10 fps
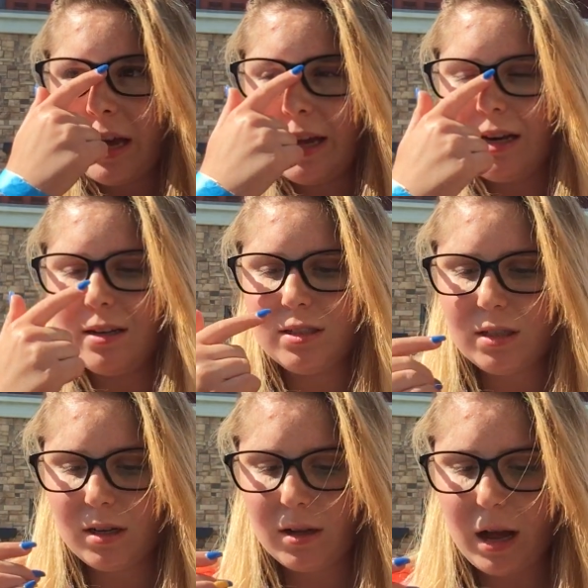And
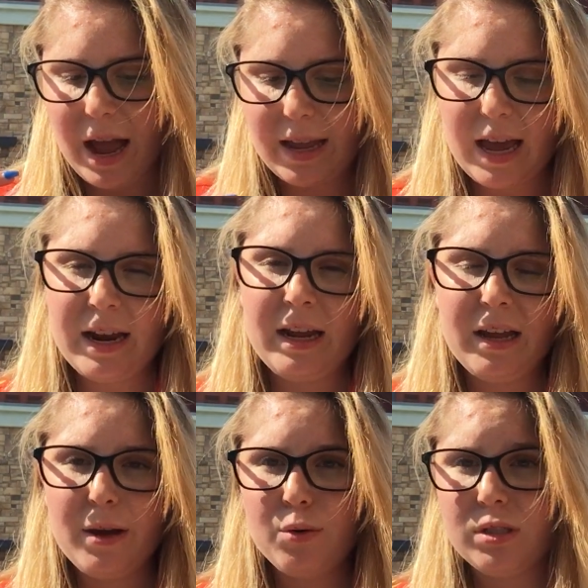I get
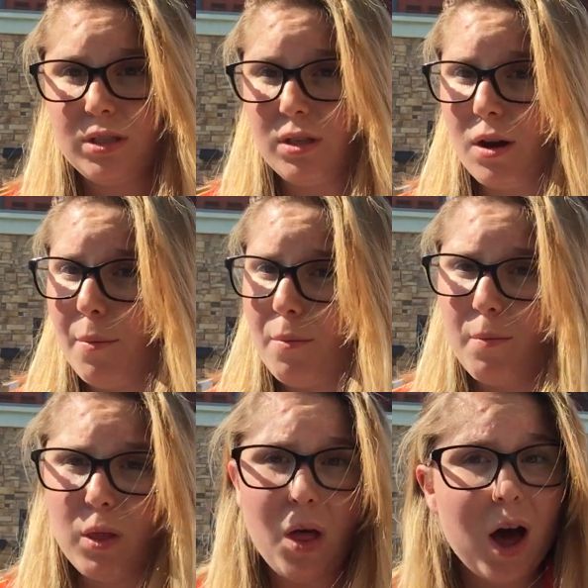it, it was a
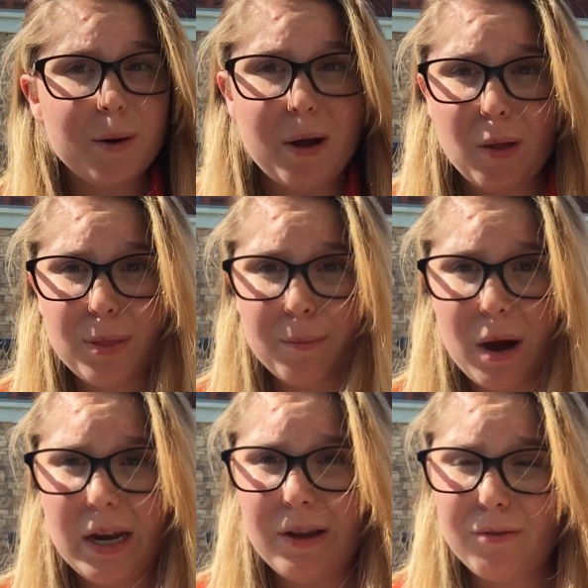lot about the
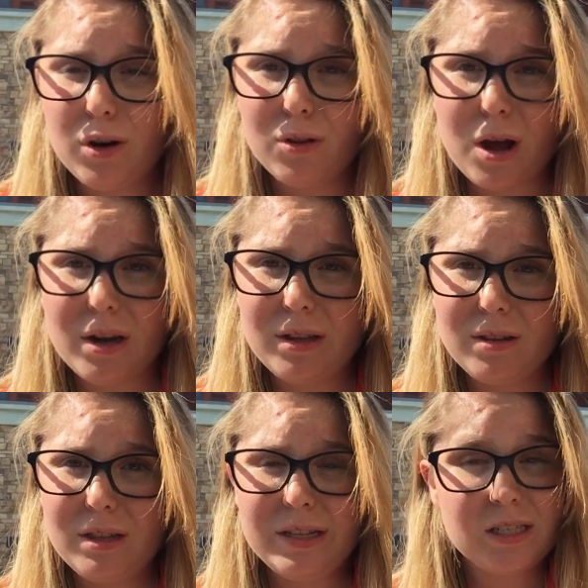money for a lot of
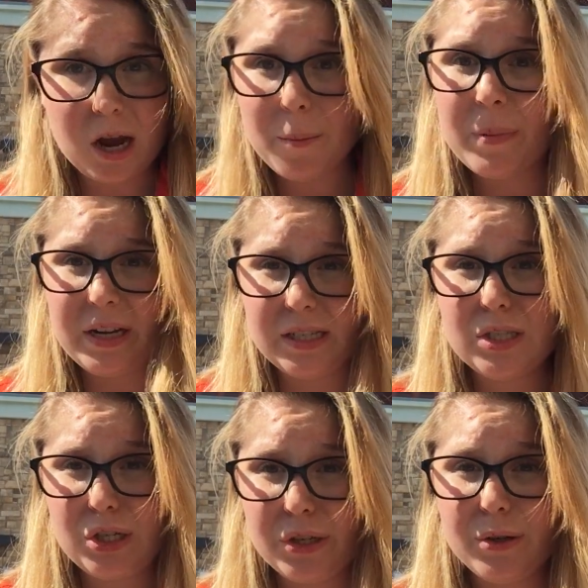these
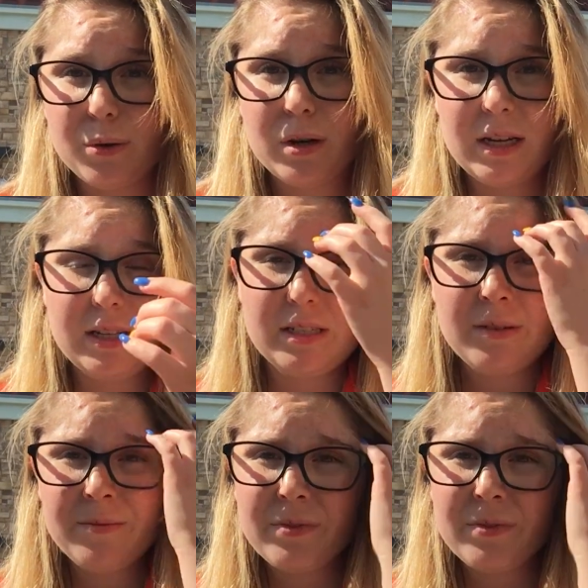companies too, because